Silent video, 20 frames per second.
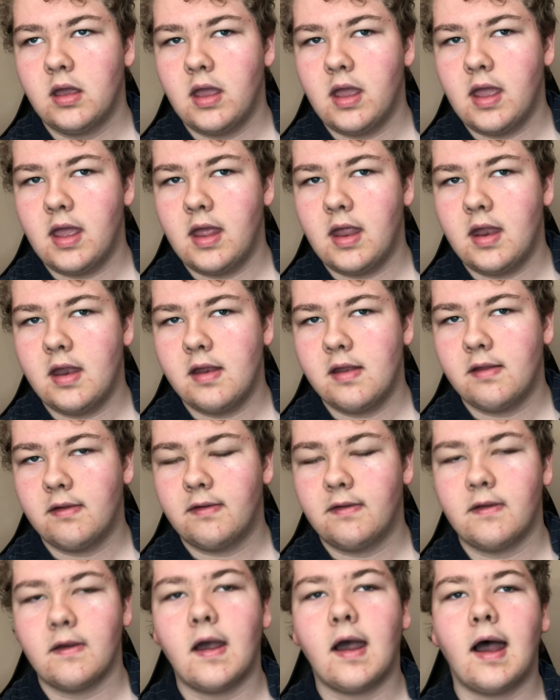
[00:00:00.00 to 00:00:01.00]
And
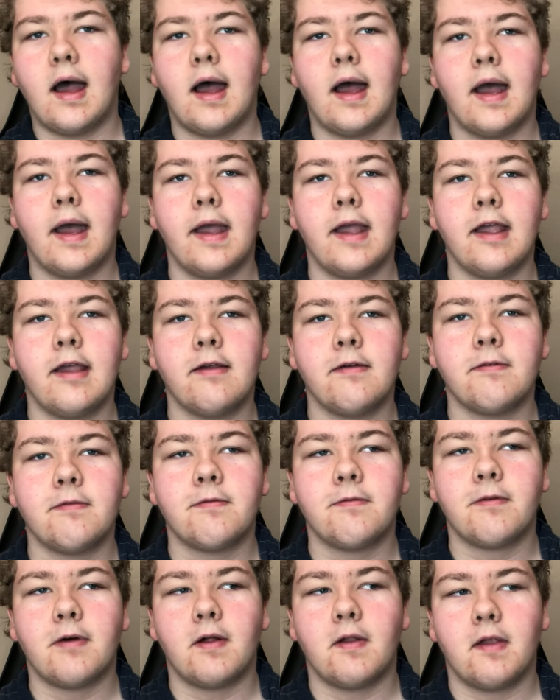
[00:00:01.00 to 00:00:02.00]
I
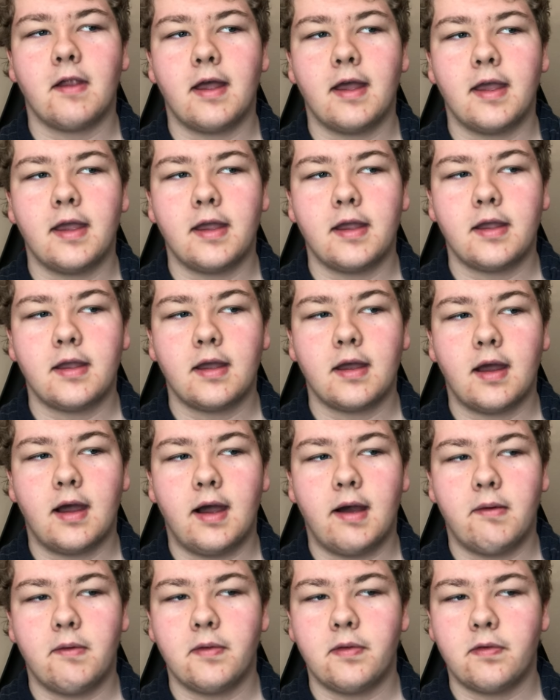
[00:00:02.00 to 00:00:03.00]
felt like
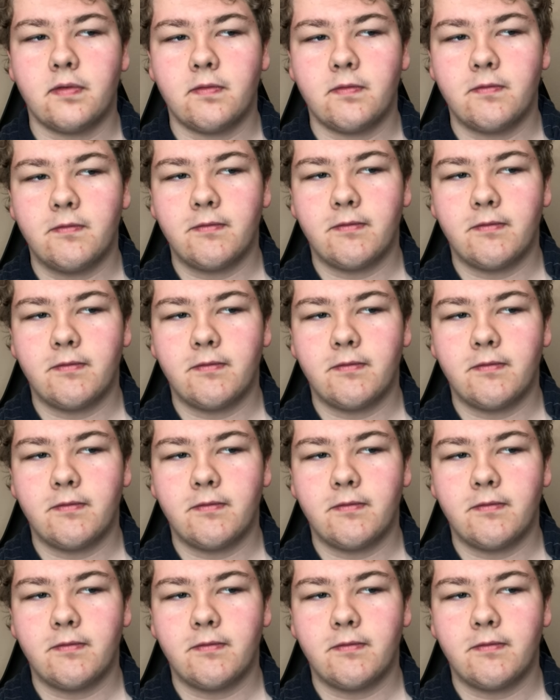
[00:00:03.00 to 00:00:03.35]
I was